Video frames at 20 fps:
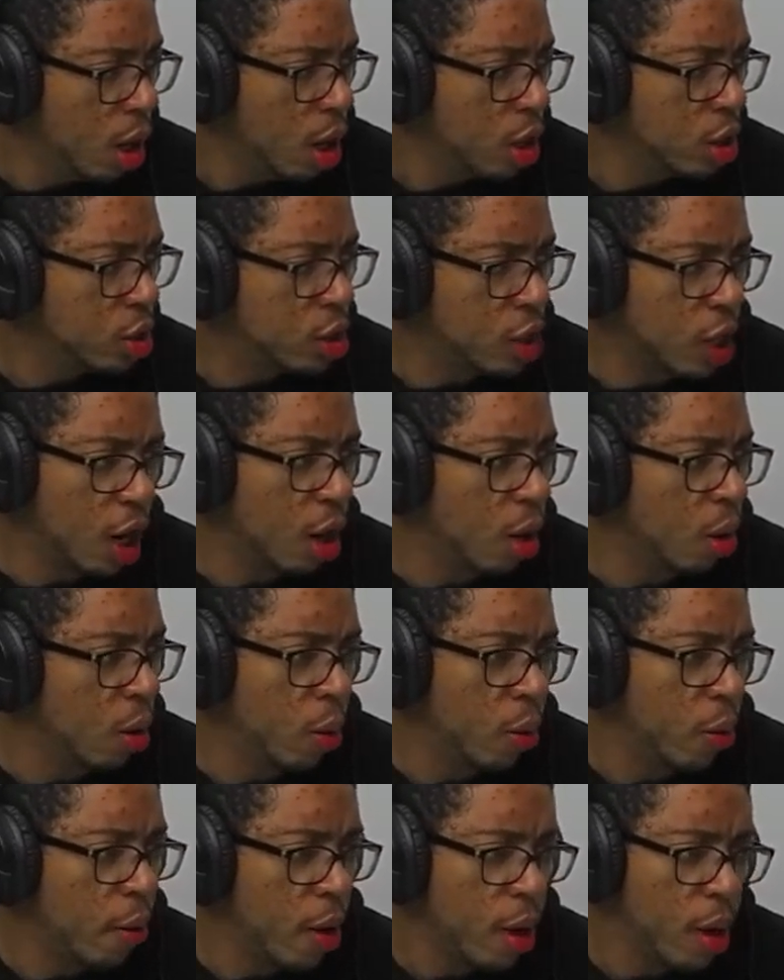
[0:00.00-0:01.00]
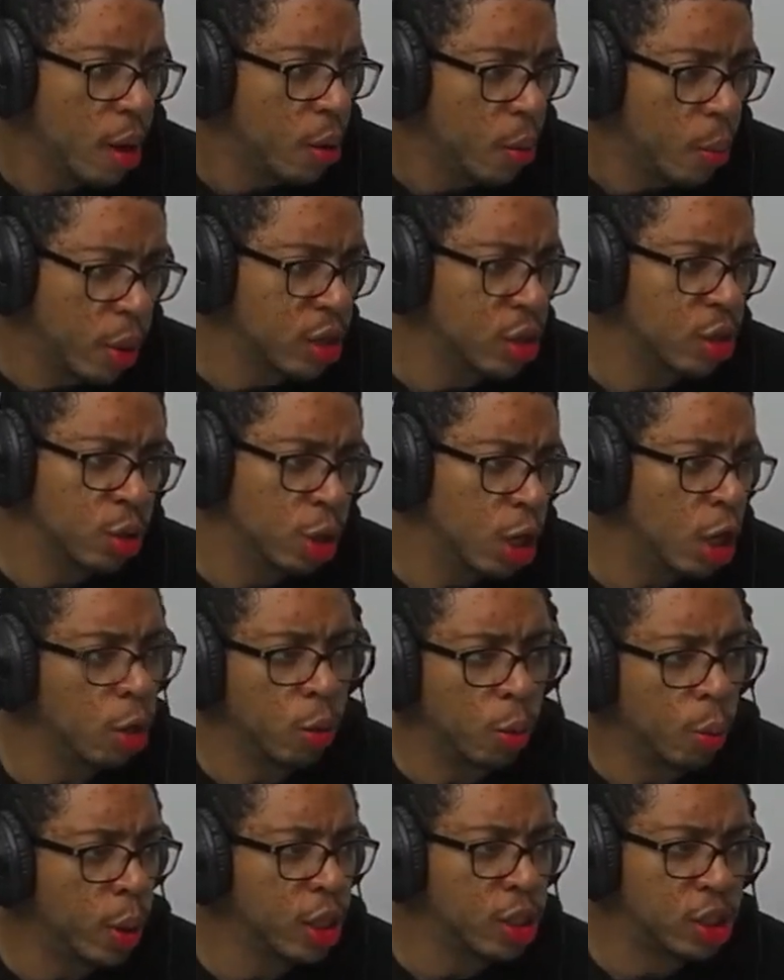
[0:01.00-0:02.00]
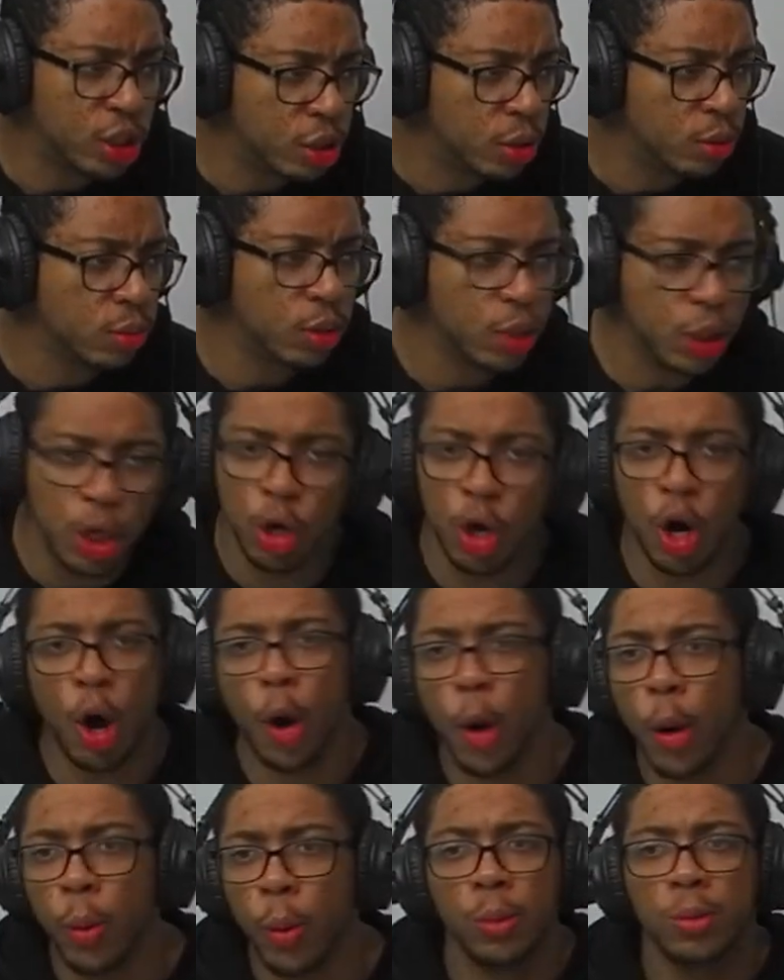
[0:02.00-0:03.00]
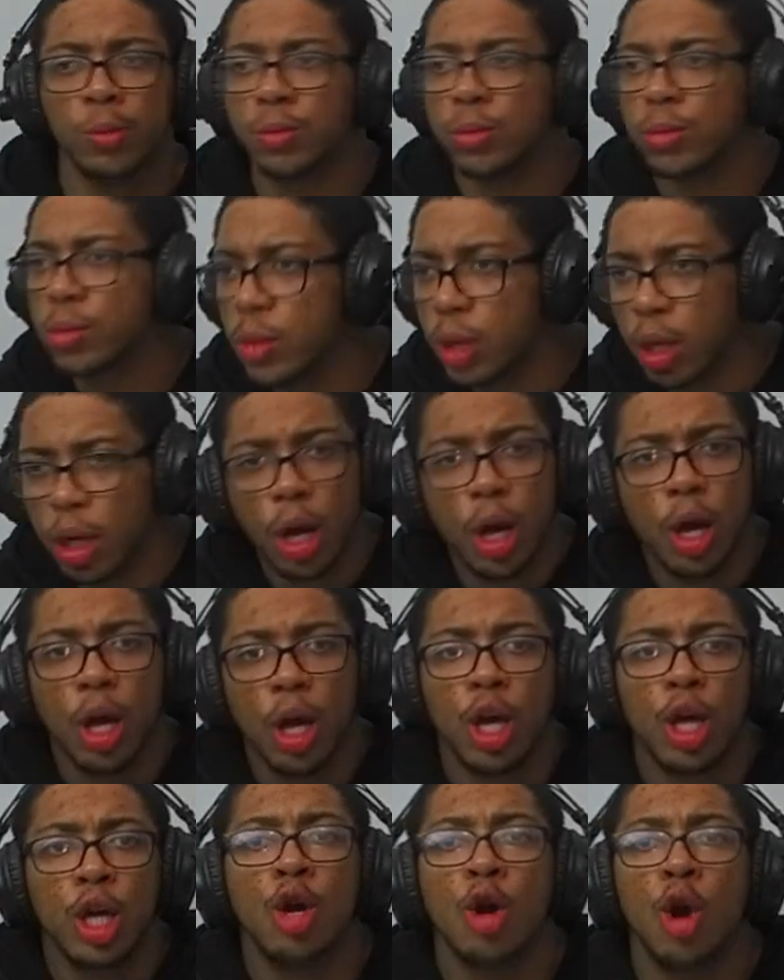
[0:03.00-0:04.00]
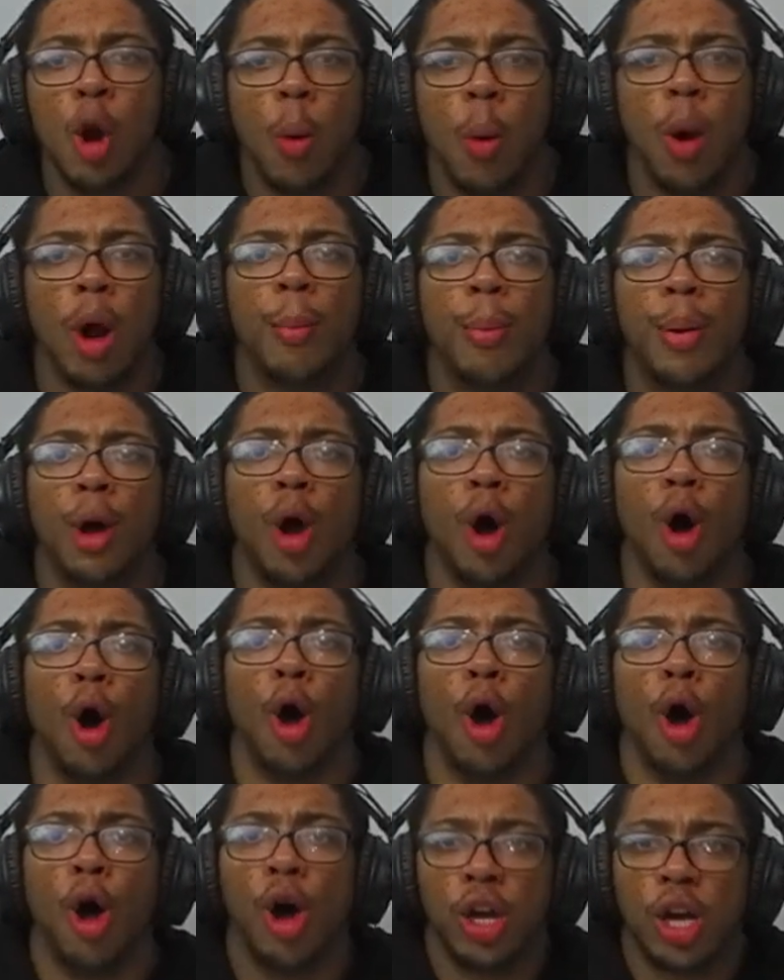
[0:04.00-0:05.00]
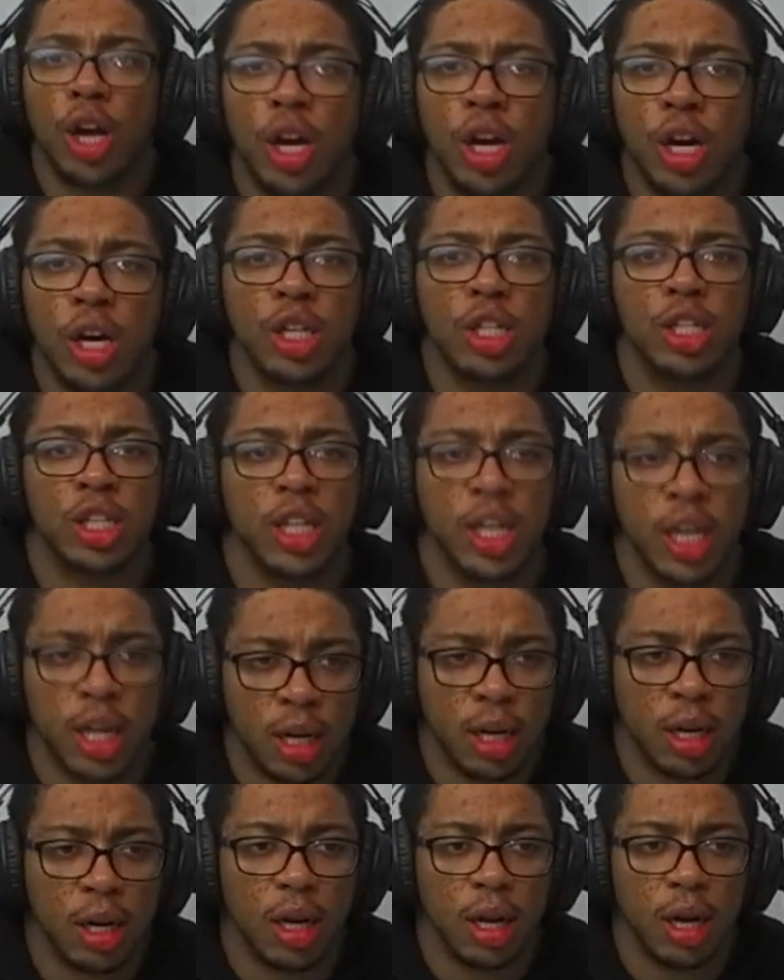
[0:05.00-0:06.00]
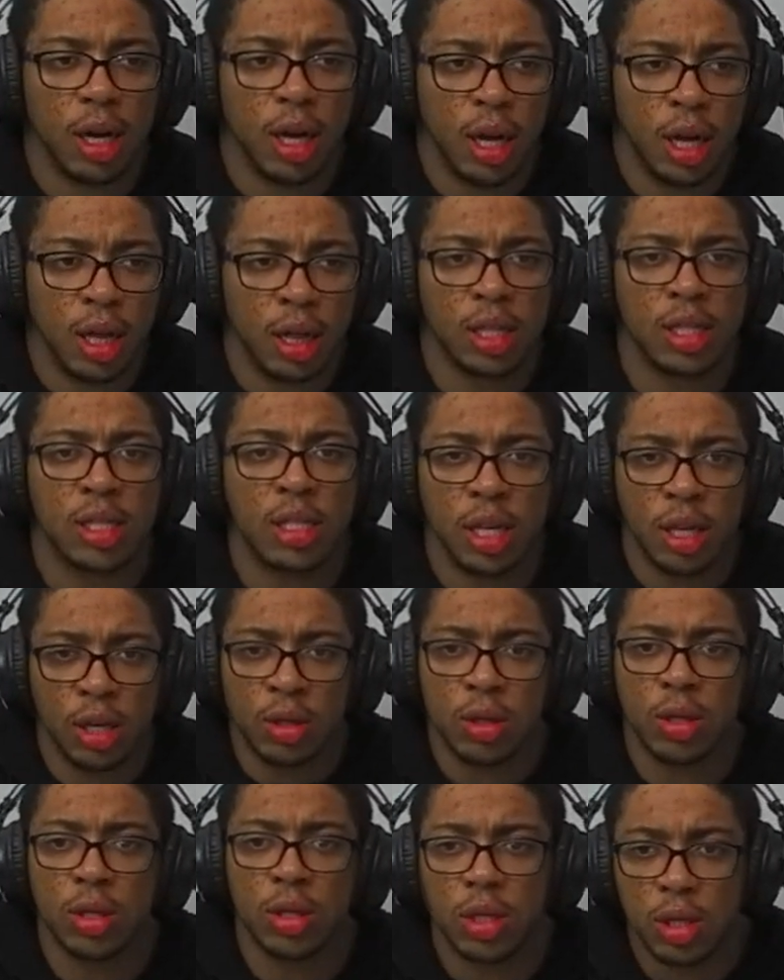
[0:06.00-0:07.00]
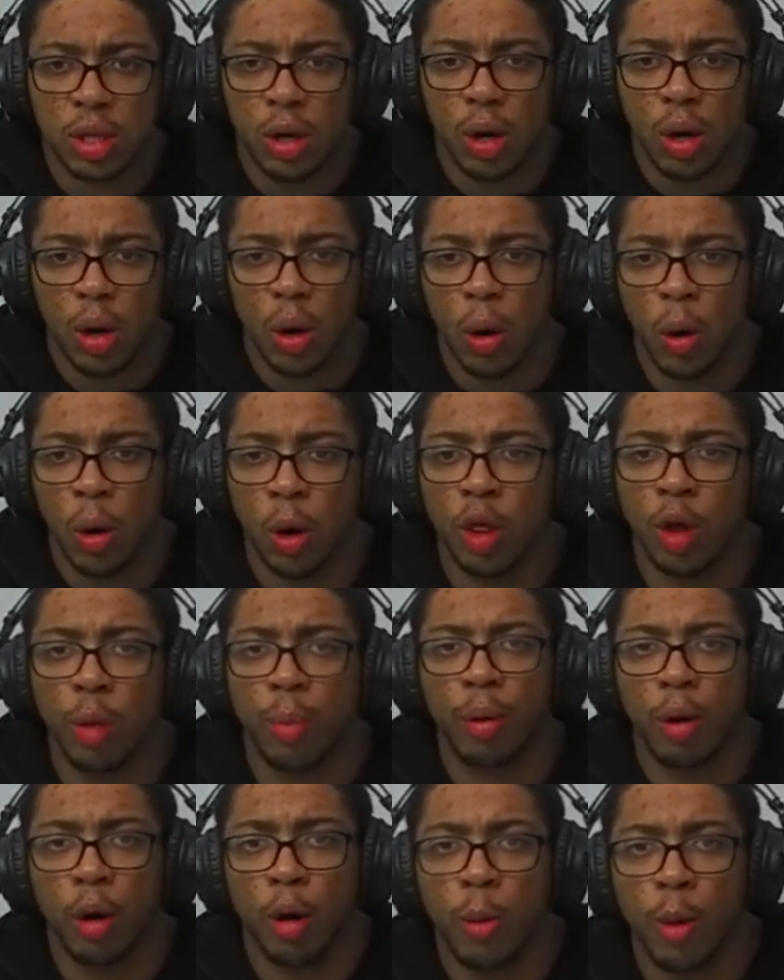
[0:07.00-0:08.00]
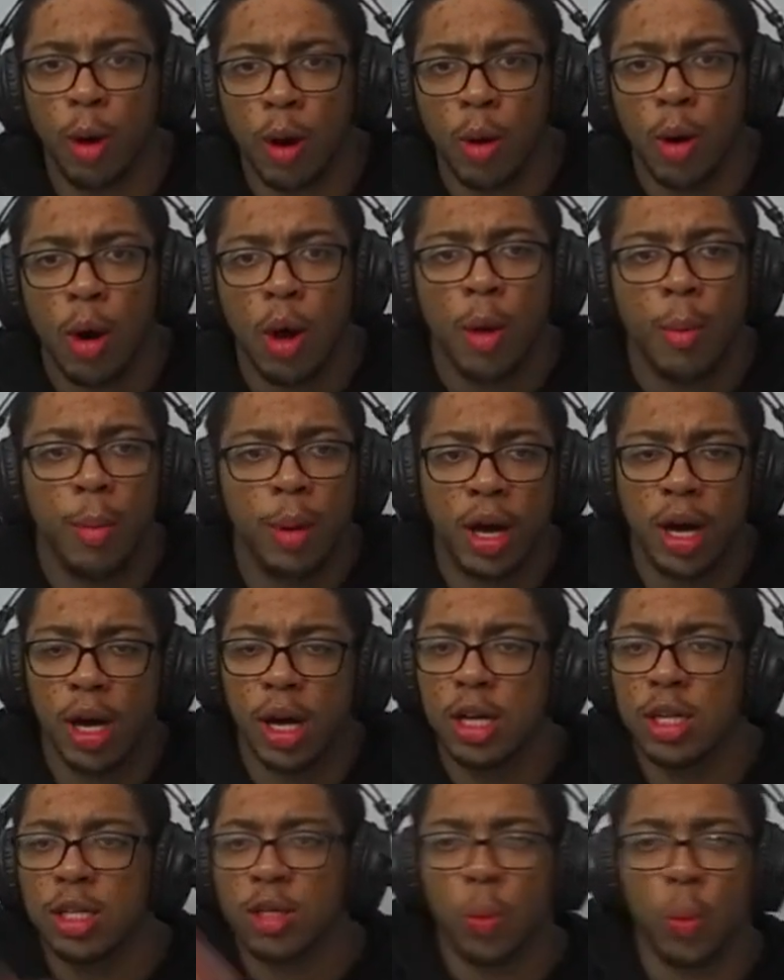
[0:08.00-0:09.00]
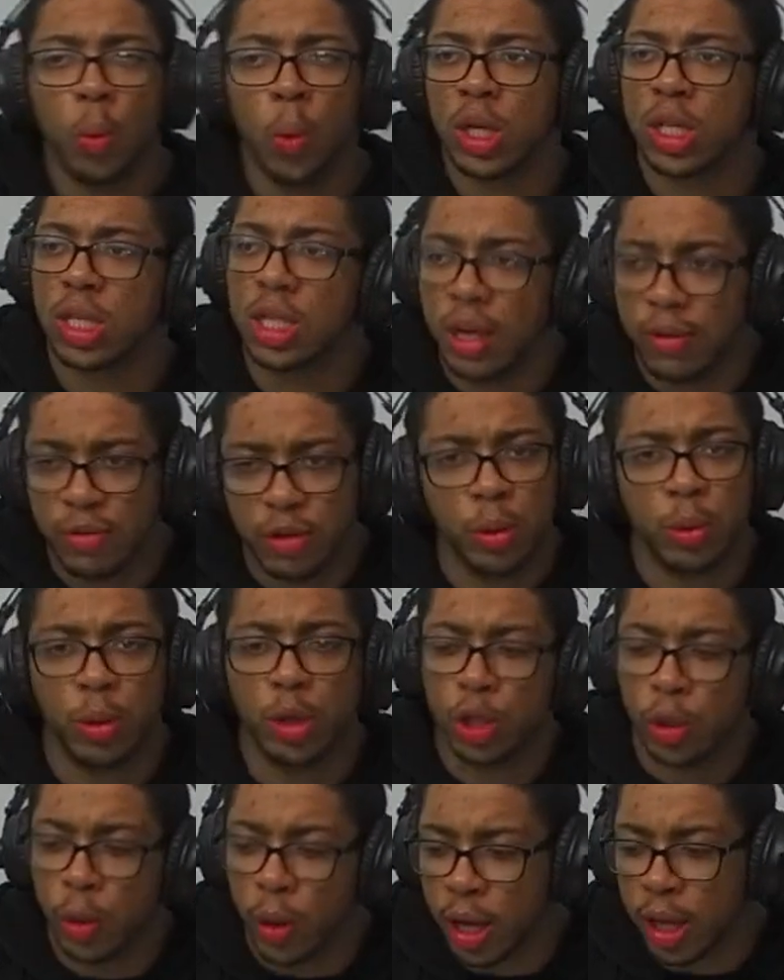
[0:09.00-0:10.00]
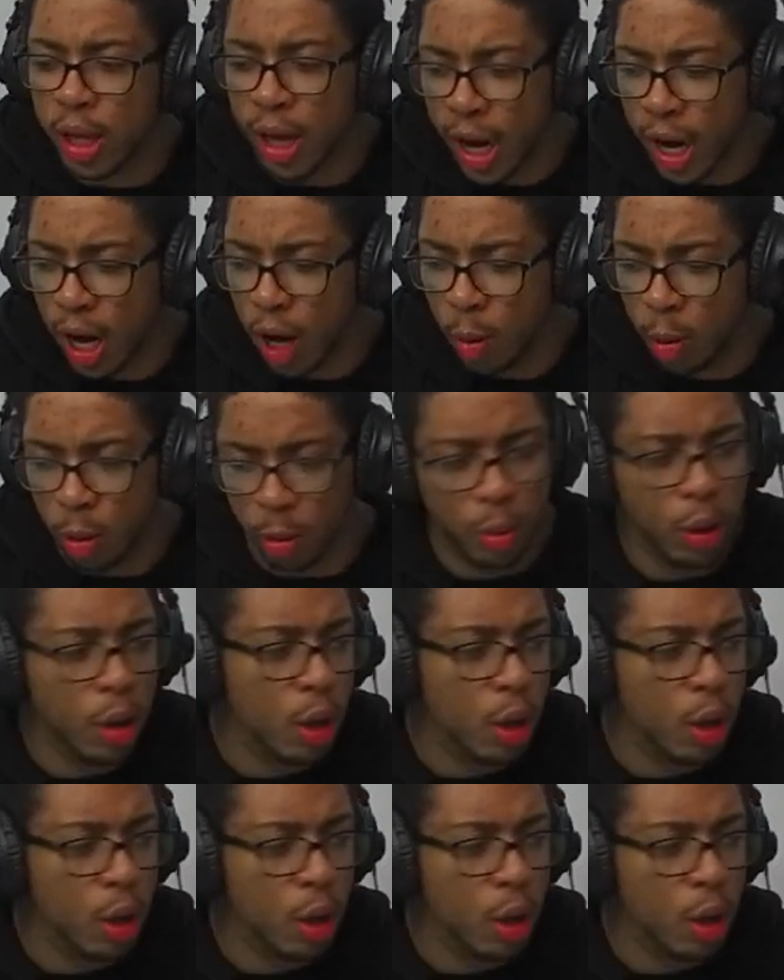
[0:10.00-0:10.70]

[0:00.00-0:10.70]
So, but which you don't you don't want to put all your good shit in the singles or in the promo because what's left to enjoy on the album.